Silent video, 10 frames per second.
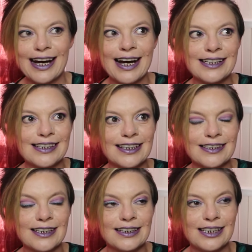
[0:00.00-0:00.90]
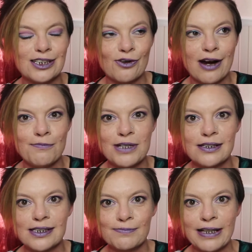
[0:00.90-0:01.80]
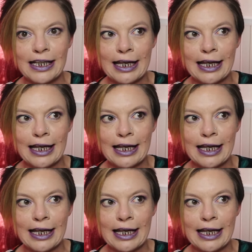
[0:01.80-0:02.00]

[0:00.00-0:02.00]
I said I described it as smelling